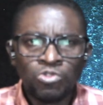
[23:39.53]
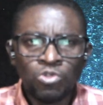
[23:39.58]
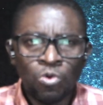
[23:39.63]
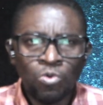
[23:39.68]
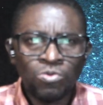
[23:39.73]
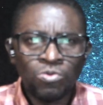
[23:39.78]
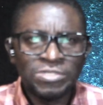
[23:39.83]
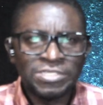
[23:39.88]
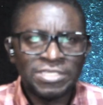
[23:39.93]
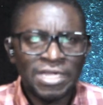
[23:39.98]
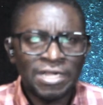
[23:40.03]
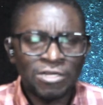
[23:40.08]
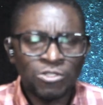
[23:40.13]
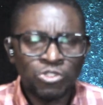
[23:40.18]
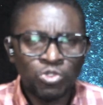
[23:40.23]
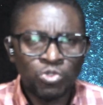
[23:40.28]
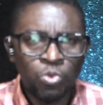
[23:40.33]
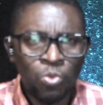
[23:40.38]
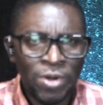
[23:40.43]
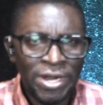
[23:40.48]
those that
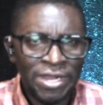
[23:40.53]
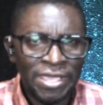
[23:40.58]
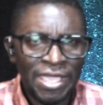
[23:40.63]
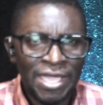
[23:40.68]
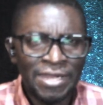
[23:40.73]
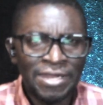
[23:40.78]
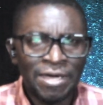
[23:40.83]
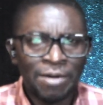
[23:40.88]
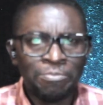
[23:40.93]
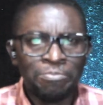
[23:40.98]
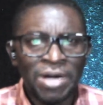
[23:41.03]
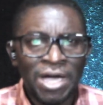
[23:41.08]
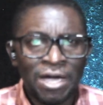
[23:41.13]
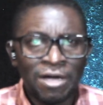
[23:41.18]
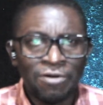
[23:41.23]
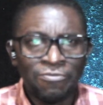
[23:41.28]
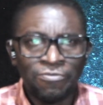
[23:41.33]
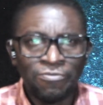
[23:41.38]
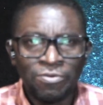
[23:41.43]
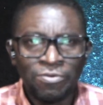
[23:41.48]
are 20 and
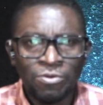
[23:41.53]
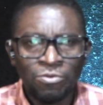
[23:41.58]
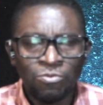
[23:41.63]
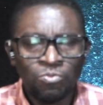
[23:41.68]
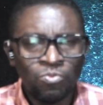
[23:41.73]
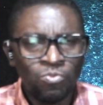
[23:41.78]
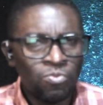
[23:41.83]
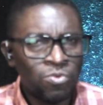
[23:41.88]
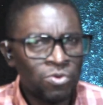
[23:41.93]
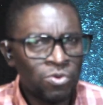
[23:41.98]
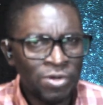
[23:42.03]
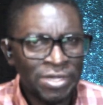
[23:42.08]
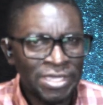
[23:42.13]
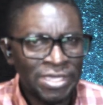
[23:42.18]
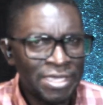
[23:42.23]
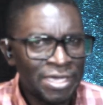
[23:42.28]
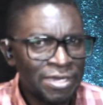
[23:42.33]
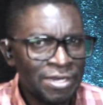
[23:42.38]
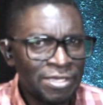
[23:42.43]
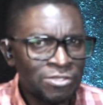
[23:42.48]
above will
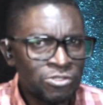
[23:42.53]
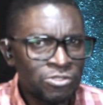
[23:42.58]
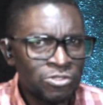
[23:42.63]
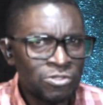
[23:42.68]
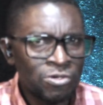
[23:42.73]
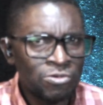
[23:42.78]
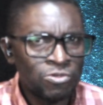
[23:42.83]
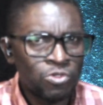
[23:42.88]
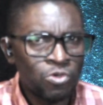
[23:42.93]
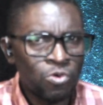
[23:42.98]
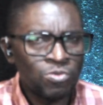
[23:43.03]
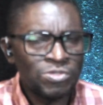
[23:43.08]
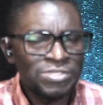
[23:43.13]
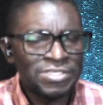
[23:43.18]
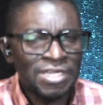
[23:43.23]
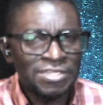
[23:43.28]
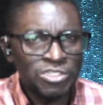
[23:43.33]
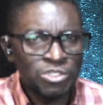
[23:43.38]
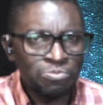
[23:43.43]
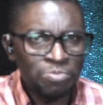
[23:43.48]
not get into the, those
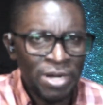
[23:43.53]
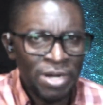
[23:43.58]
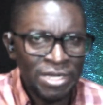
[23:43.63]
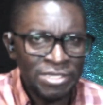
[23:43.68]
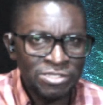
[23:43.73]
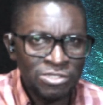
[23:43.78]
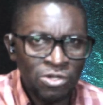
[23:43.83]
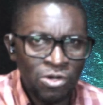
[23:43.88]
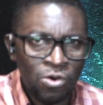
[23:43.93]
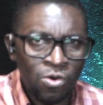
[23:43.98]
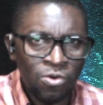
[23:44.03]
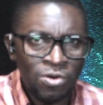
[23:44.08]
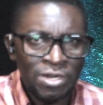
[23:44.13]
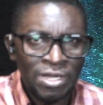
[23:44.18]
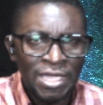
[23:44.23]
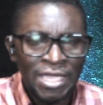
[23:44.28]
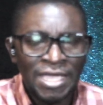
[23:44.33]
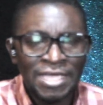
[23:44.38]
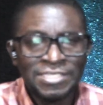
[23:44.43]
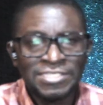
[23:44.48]
that despise
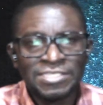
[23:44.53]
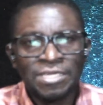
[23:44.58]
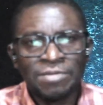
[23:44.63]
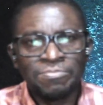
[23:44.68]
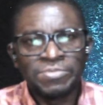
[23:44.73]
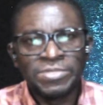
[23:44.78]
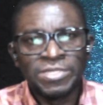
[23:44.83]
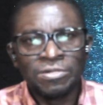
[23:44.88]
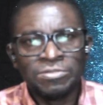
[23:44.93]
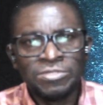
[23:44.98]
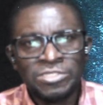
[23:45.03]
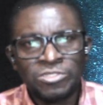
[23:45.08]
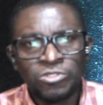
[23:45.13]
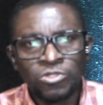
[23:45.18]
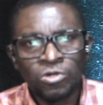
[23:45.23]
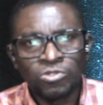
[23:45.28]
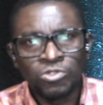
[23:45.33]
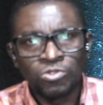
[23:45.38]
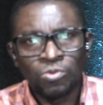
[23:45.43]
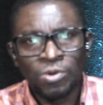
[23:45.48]
God, except
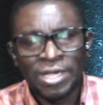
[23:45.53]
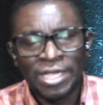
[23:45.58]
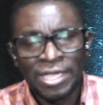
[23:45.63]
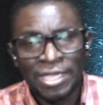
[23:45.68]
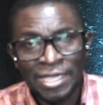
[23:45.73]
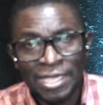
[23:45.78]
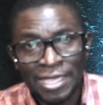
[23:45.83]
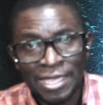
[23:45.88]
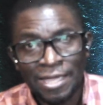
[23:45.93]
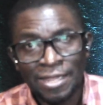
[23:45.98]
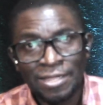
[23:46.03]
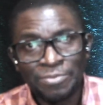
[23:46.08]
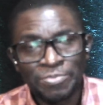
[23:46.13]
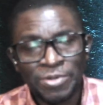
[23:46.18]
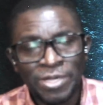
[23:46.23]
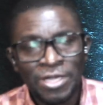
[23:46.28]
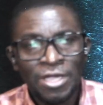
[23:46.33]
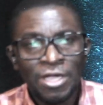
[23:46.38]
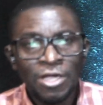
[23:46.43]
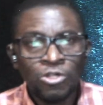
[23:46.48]
Joshua and
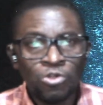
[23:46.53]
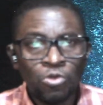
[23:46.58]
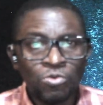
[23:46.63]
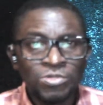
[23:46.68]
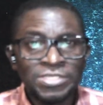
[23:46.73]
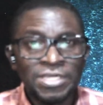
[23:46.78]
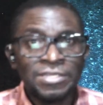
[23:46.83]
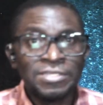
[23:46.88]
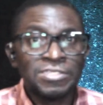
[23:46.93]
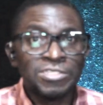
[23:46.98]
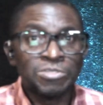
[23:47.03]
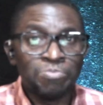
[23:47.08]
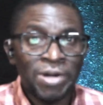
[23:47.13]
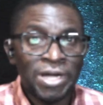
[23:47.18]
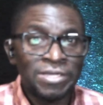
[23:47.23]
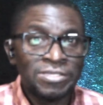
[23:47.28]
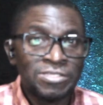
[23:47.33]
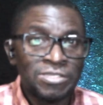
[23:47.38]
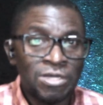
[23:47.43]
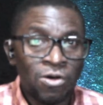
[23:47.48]
Caleb, those that
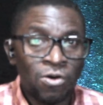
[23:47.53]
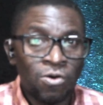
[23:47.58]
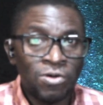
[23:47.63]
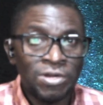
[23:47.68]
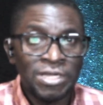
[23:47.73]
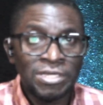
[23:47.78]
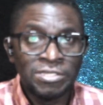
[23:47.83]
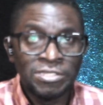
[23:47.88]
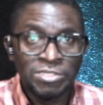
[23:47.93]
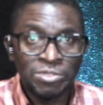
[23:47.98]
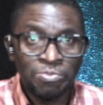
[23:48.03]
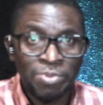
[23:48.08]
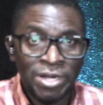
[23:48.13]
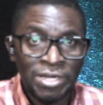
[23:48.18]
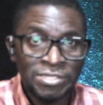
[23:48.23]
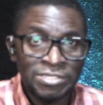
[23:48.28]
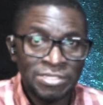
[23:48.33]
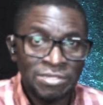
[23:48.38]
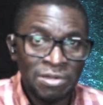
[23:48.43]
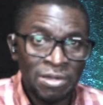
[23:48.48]
despise God and
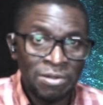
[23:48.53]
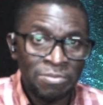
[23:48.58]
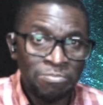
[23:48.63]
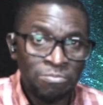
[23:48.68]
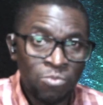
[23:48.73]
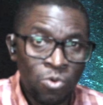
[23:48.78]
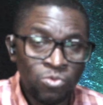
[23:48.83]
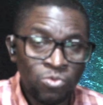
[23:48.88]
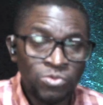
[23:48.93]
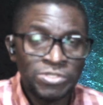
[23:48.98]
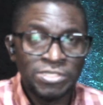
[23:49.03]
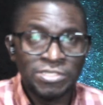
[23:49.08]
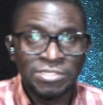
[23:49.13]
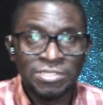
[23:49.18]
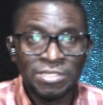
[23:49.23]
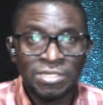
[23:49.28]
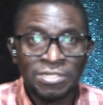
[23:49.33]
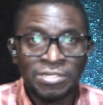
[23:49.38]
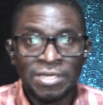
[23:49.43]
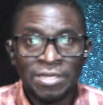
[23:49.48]
despise
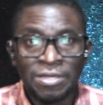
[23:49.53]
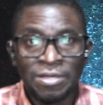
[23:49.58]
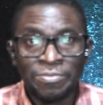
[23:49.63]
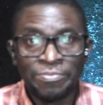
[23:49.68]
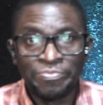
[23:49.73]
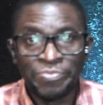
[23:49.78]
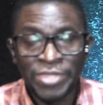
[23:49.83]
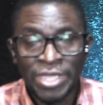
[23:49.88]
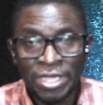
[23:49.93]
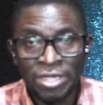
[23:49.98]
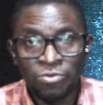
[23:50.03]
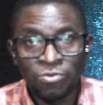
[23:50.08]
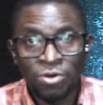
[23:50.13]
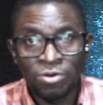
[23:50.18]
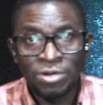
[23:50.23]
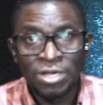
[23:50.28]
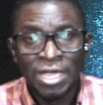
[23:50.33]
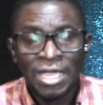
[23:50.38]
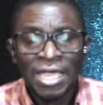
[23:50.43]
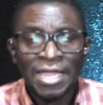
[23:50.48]
Moses and
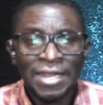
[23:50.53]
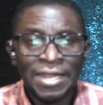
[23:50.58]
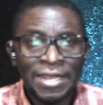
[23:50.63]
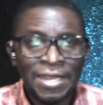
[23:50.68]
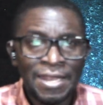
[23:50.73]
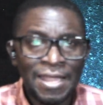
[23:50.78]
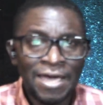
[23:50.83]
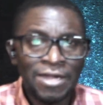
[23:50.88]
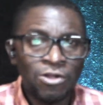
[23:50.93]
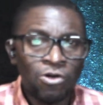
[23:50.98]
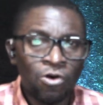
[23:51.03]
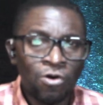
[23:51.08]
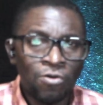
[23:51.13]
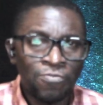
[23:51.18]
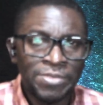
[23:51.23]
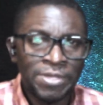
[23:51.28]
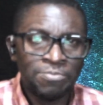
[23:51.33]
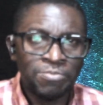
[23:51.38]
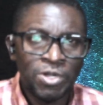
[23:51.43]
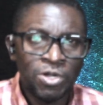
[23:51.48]
Aaron, none
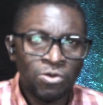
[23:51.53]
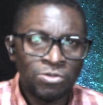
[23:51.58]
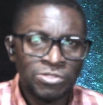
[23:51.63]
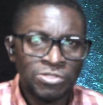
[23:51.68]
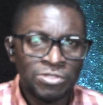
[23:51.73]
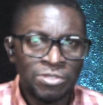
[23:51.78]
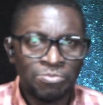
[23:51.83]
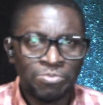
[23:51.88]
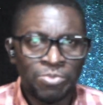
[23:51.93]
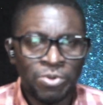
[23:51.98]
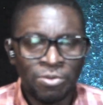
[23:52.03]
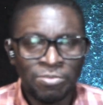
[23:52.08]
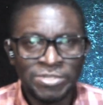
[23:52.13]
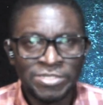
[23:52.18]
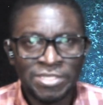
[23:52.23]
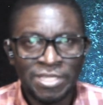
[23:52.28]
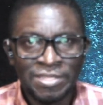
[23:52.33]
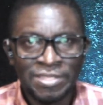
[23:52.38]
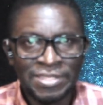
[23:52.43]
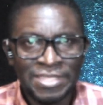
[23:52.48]
of them got to the
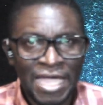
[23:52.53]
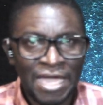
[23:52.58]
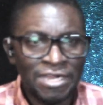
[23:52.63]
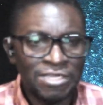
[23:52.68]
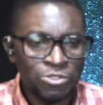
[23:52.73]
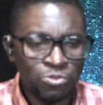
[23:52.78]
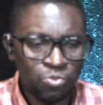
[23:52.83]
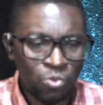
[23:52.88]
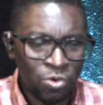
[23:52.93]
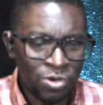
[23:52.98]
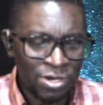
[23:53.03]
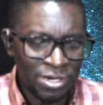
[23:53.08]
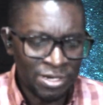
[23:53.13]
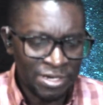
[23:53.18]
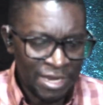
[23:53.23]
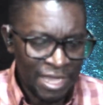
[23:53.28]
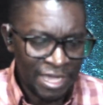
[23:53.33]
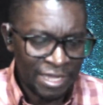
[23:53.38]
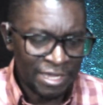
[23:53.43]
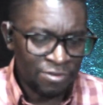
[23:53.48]
promised land. That is what
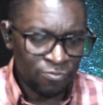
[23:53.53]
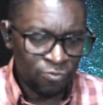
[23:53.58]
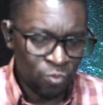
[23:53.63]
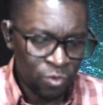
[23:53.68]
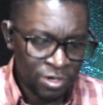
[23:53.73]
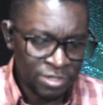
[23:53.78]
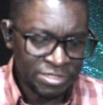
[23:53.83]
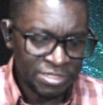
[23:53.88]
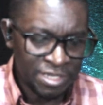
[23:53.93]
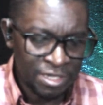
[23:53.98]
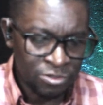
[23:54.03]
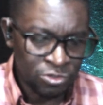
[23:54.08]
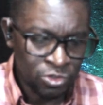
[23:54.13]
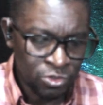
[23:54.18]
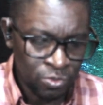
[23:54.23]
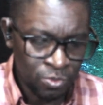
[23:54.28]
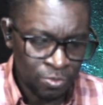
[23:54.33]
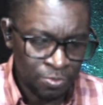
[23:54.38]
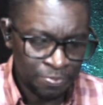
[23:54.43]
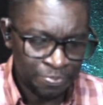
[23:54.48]
negative words can
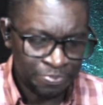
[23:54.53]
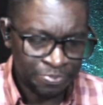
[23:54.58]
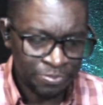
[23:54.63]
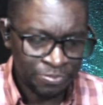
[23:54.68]
do.